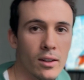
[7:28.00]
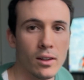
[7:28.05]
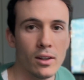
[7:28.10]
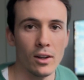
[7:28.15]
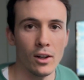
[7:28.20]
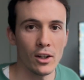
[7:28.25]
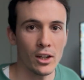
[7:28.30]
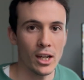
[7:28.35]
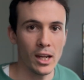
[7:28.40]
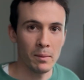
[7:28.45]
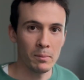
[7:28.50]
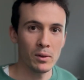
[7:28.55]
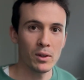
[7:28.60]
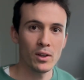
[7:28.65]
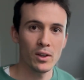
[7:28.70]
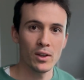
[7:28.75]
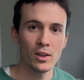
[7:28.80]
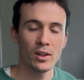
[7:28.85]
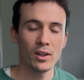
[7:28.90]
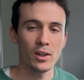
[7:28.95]
Okay, I'm
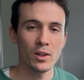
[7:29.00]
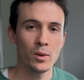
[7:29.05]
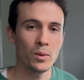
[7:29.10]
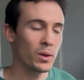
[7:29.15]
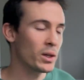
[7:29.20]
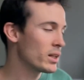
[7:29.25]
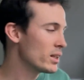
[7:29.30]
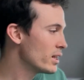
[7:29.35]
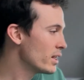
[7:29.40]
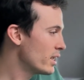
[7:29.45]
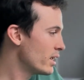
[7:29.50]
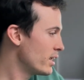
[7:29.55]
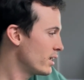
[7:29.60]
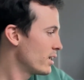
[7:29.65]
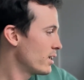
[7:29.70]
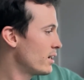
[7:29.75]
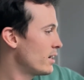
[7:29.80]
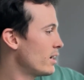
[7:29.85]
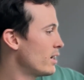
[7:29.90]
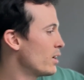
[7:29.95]
gonna quickly
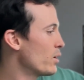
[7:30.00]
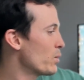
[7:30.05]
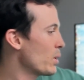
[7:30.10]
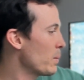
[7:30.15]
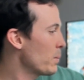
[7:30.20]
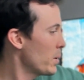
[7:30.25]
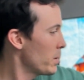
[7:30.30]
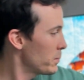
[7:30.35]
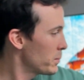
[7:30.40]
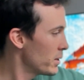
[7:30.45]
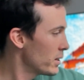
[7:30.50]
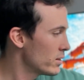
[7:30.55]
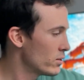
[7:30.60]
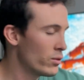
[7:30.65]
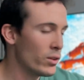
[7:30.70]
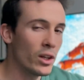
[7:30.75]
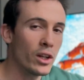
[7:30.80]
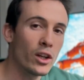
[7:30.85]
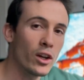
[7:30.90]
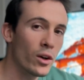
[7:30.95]
wrap up this
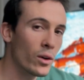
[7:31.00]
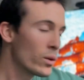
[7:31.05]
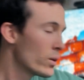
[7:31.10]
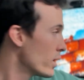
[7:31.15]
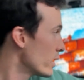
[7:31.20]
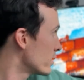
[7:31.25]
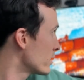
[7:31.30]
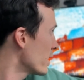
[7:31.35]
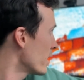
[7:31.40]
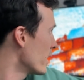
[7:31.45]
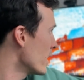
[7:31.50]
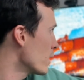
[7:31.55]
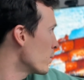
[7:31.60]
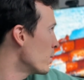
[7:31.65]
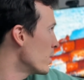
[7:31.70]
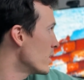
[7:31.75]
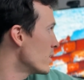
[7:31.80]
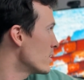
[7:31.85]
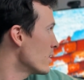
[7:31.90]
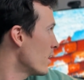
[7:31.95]
video. It's getting a
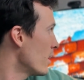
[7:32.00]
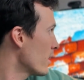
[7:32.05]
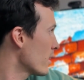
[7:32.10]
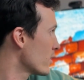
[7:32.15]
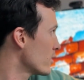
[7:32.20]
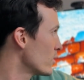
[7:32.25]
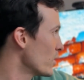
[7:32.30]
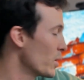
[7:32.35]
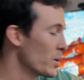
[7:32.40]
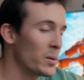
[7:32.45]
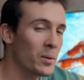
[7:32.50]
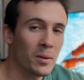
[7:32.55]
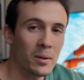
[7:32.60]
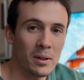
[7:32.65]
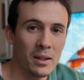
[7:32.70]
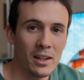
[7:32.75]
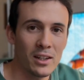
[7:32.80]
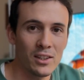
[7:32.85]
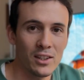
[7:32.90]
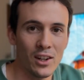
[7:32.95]
bit dark, so I'm
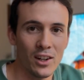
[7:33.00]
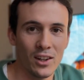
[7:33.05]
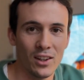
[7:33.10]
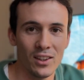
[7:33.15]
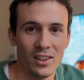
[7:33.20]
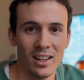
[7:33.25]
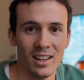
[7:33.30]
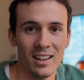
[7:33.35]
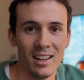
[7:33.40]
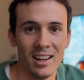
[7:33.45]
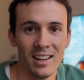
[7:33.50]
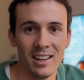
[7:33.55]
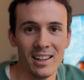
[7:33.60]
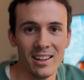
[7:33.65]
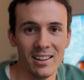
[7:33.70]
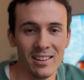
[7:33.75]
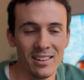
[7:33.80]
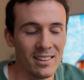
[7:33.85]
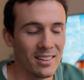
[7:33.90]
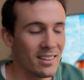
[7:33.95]
gonna turn on the light here.